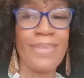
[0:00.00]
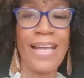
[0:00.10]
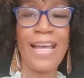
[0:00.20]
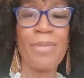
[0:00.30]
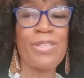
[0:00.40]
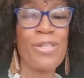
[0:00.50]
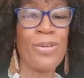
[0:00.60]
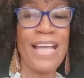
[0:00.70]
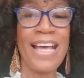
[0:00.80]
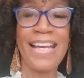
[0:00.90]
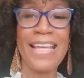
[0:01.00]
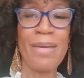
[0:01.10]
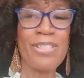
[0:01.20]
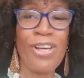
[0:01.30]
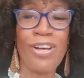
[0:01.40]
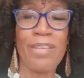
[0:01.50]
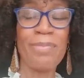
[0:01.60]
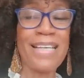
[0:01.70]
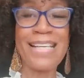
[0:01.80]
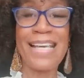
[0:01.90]
I am so glad I kept talking,
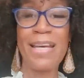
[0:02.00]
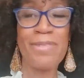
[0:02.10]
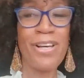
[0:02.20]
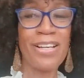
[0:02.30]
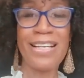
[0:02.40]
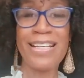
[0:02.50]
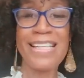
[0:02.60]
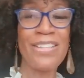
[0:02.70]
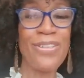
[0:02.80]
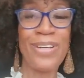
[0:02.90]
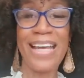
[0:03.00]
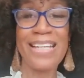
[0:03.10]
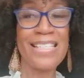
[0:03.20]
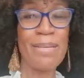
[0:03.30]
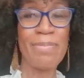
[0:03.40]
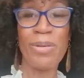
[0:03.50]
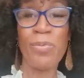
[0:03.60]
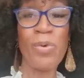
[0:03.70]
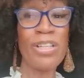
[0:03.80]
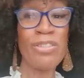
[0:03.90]
because I kept talking because I knew I had
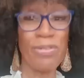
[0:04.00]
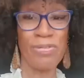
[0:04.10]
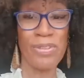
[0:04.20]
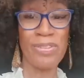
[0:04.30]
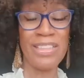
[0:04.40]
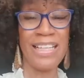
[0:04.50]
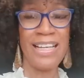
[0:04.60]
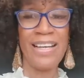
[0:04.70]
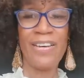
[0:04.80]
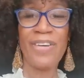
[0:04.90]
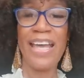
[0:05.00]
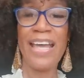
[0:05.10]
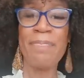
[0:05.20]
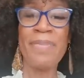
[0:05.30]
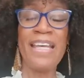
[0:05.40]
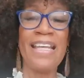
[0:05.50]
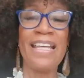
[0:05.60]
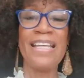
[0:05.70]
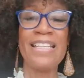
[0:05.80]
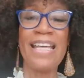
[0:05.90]
something wonderful. Okay,
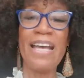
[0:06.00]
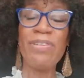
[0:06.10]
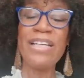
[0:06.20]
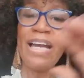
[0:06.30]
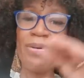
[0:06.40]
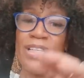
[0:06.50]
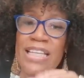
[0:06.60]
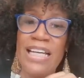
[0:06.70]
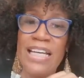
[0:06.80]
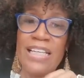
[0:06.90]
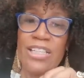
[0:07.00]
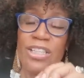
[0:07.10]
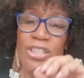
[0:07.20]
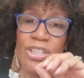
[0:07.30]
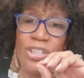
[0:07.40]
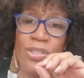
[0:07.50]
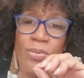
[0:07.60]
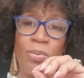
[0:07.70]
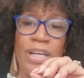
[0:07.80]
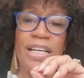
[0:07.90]
every now and then you
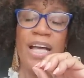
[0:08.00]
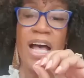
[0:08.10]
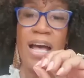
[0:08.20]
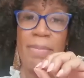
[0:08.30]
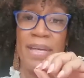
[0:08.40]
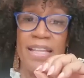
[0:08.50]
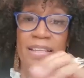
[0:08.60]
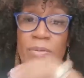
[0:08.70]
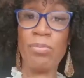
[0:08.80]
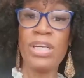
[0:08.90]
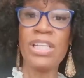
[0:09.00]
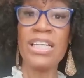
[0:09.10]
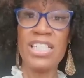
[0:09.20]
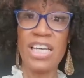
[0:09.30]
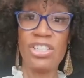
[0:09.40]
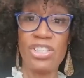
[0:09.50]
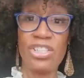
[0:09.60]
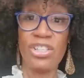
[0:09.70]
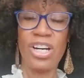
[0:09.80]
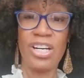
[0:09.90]
read a comment that really touches
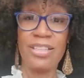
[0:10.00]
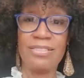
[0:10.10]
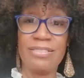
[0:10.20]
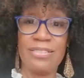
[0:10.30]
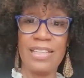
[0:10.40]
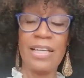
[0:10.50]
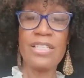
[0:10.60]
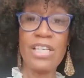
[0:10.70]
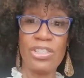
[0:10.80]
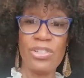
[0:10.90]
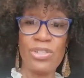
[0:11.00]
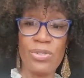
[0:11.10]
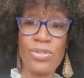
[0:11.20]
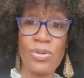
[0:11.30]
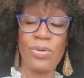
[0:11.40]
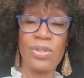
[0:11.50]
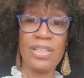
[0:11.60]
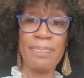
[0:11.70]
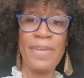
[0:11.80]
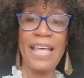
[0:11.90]
your heart and touches your soul.
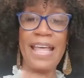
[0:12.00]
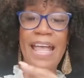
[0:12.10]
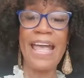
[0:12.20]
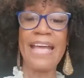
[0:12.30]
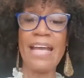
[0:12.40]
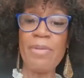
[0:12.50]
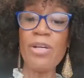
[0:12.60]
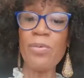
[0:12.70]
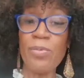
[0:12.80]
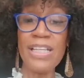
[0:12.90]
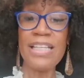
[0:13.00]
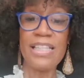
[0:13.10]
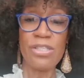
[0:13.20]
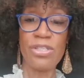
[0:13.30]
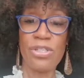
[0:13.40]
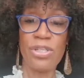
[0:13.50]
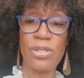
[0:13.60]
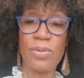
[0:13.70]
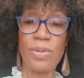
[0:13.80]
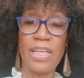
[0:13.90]
And I'm going to read this to you.